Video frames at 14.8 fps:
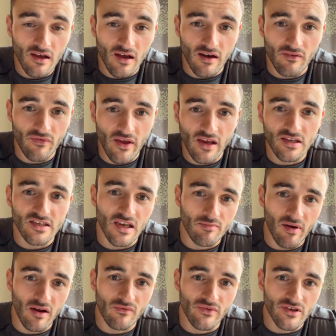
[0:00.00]
And if they see
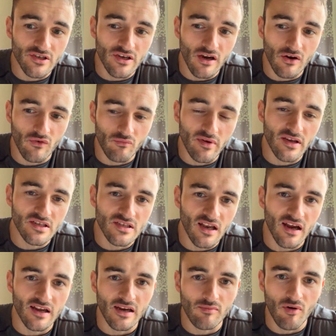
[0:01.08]
my video of me
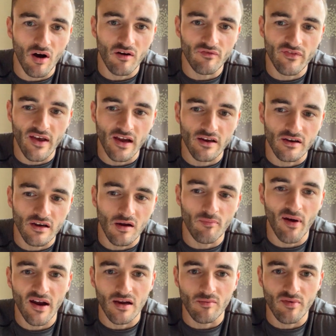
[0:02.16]
slagging them off, they're going to come
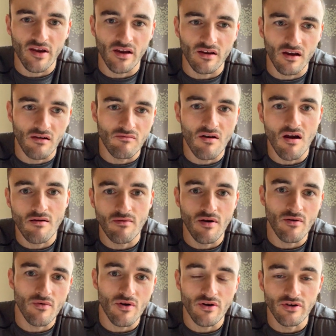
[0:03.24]
back at me and
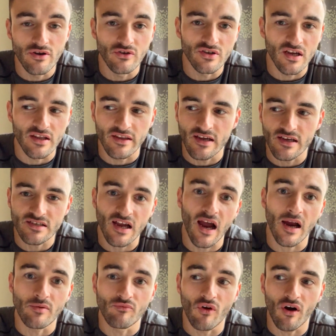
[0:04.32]
go, you said this,
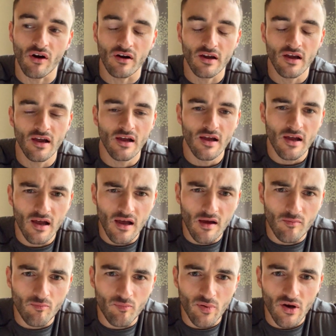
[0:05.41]
I'm wrong.
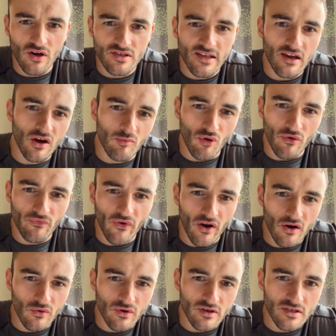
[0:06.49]
Because they got more
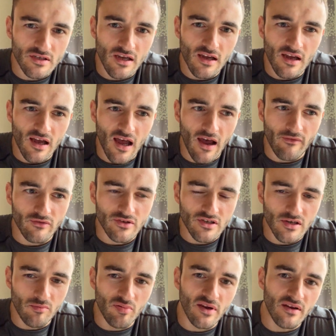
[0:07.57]
followers, everyone's
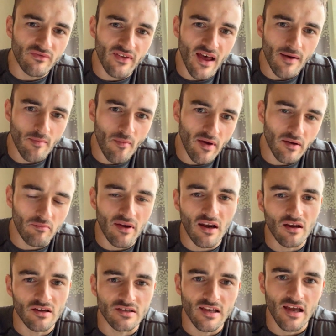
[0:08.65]
going to believe them and make me
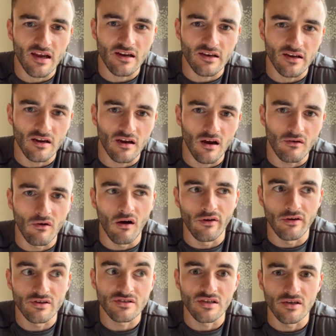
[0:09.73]
look a dick and then go,
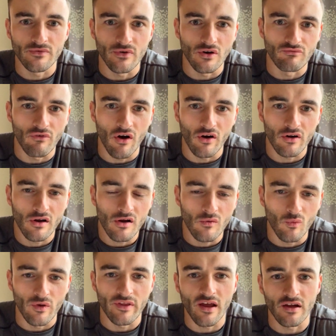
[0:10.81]
oh, Steve, you're wrong.
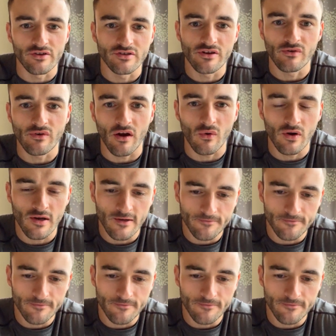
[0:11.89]
What the hell do you know?